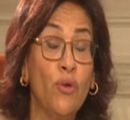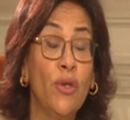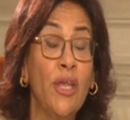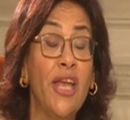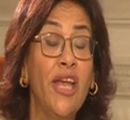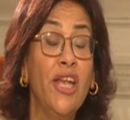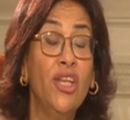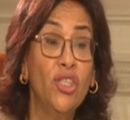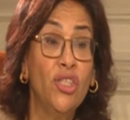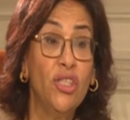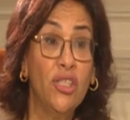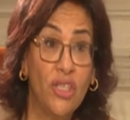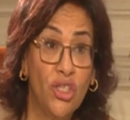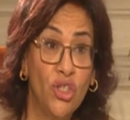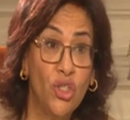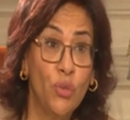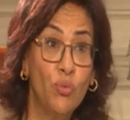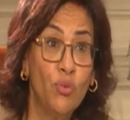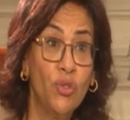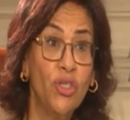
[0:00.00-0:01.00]
ancient
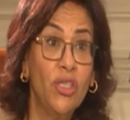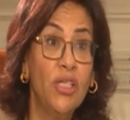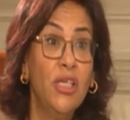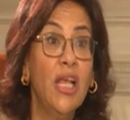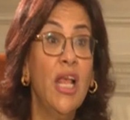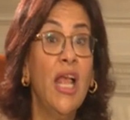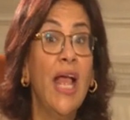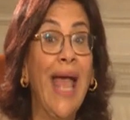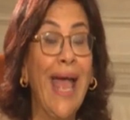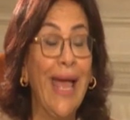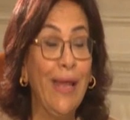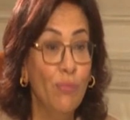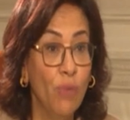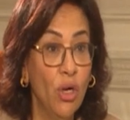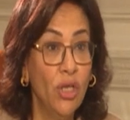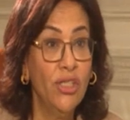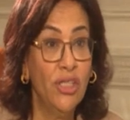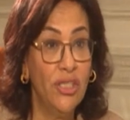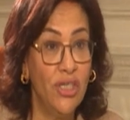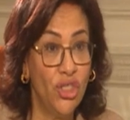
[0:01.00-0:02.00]
Egyptian and
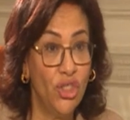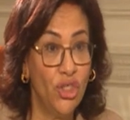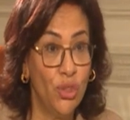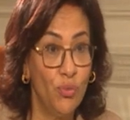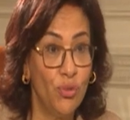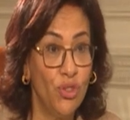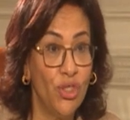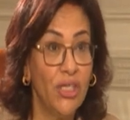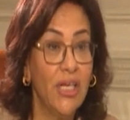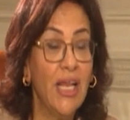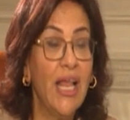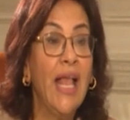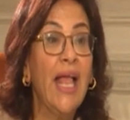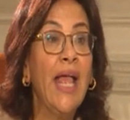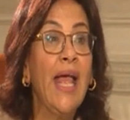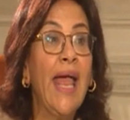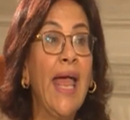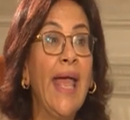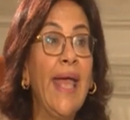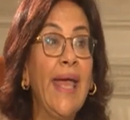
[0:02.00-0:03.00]
modern Egyptian.
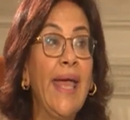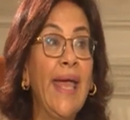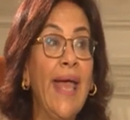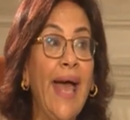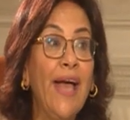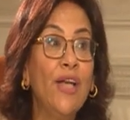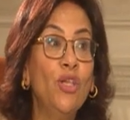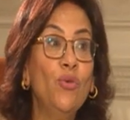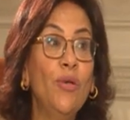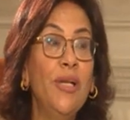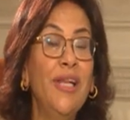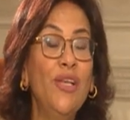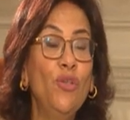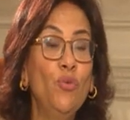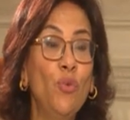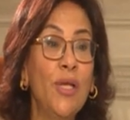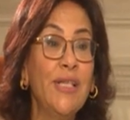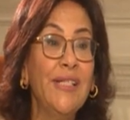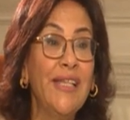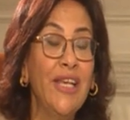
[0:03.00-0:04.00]
Actually, it
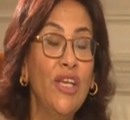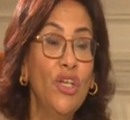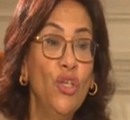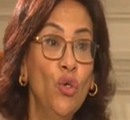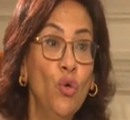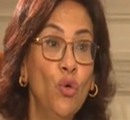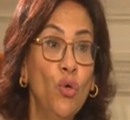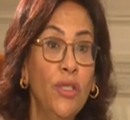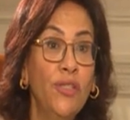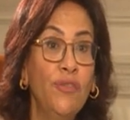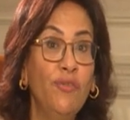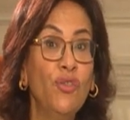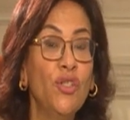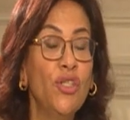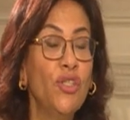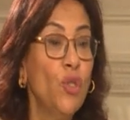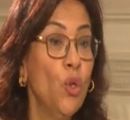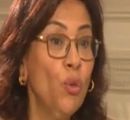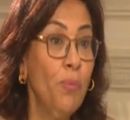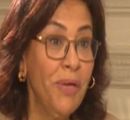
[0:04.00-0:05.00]
was ignored for
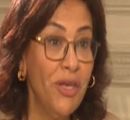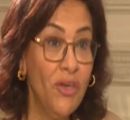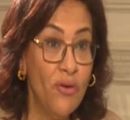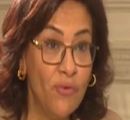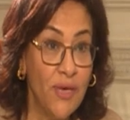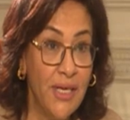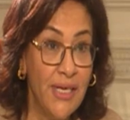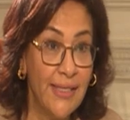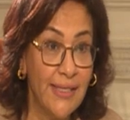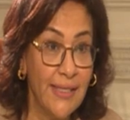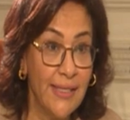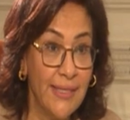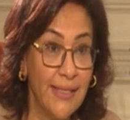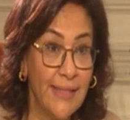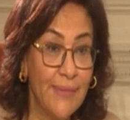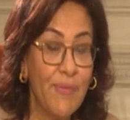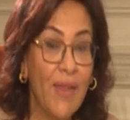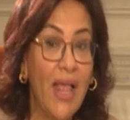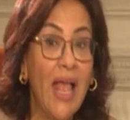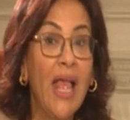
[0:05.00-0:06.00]
so many reasons.
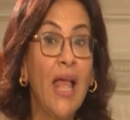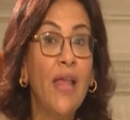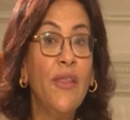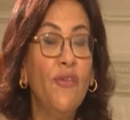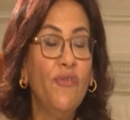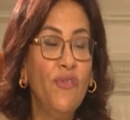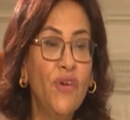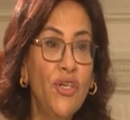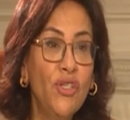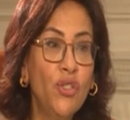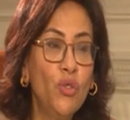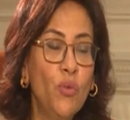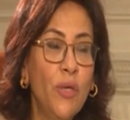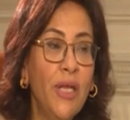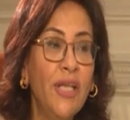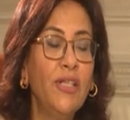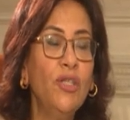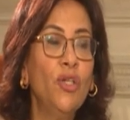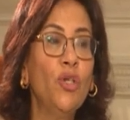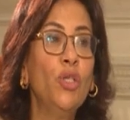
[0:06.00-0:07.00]
The first
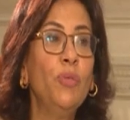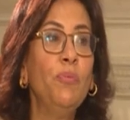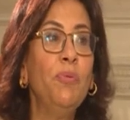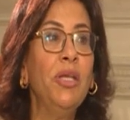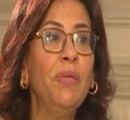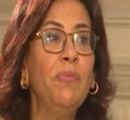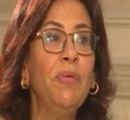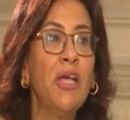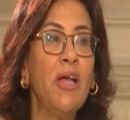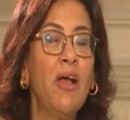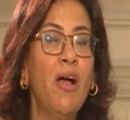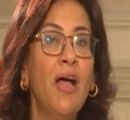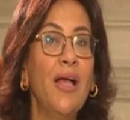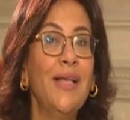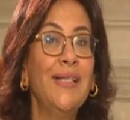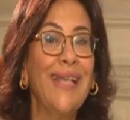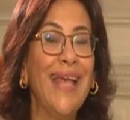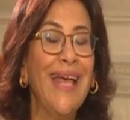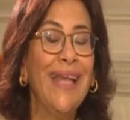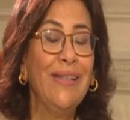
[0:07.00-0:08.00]
one could be
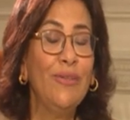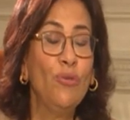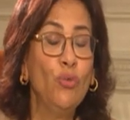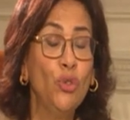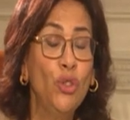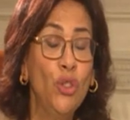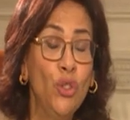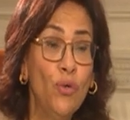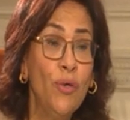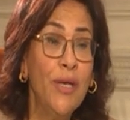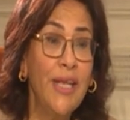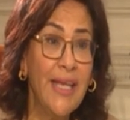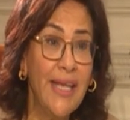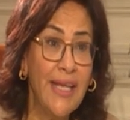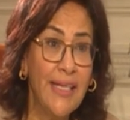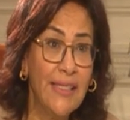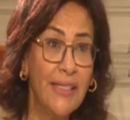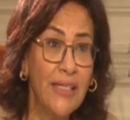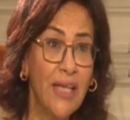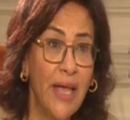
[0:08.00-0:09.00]
because during
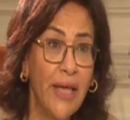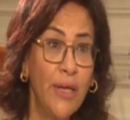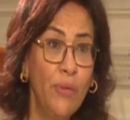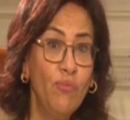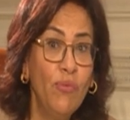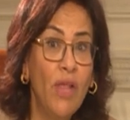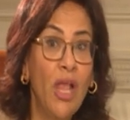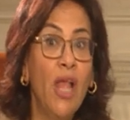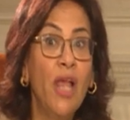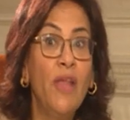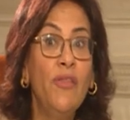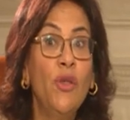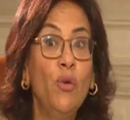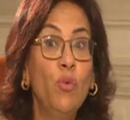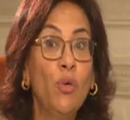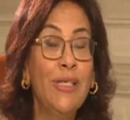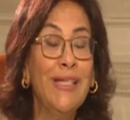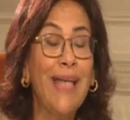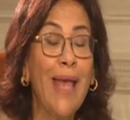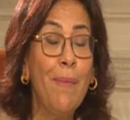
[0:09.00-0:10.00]
his time, there
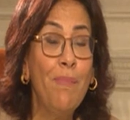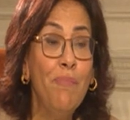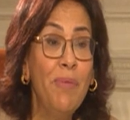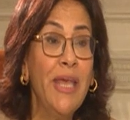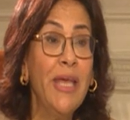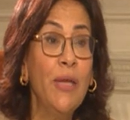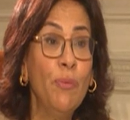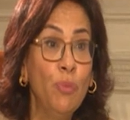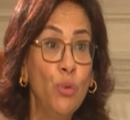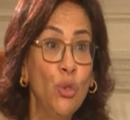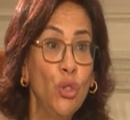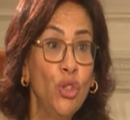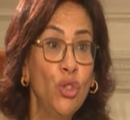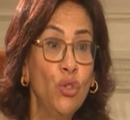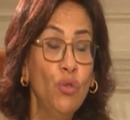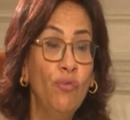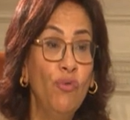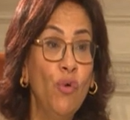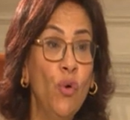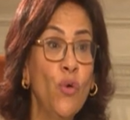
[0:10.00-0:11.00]
was a big push
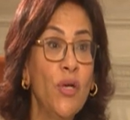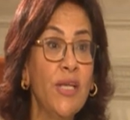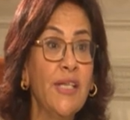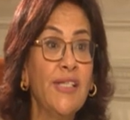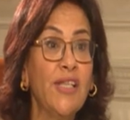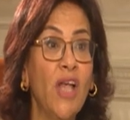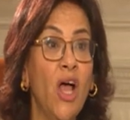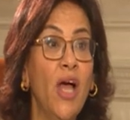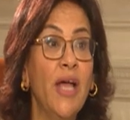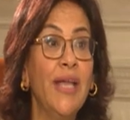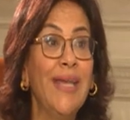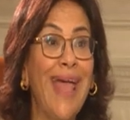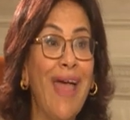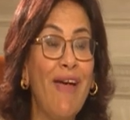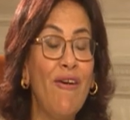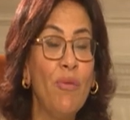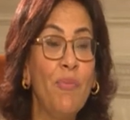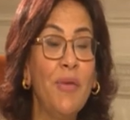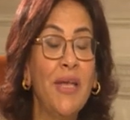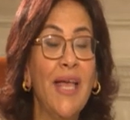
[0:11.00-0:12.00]
to focus on
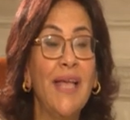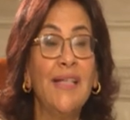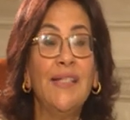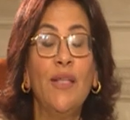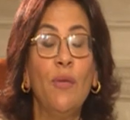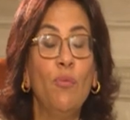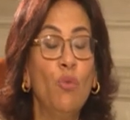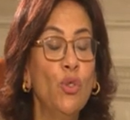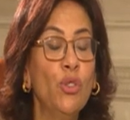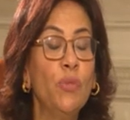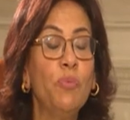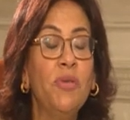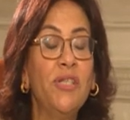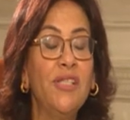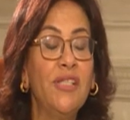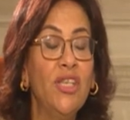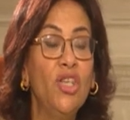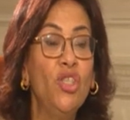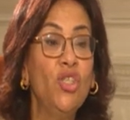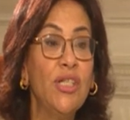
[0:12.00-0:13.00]
Arabic as the most
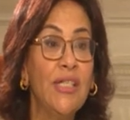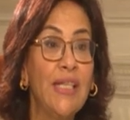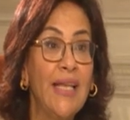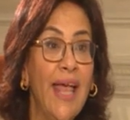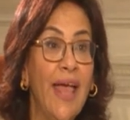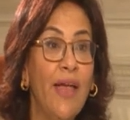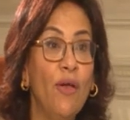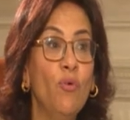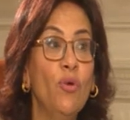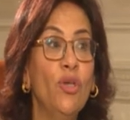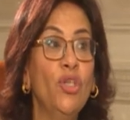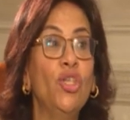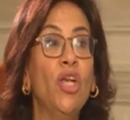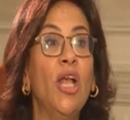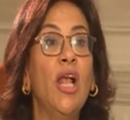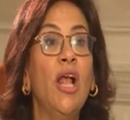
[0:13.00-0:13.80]
prestigious language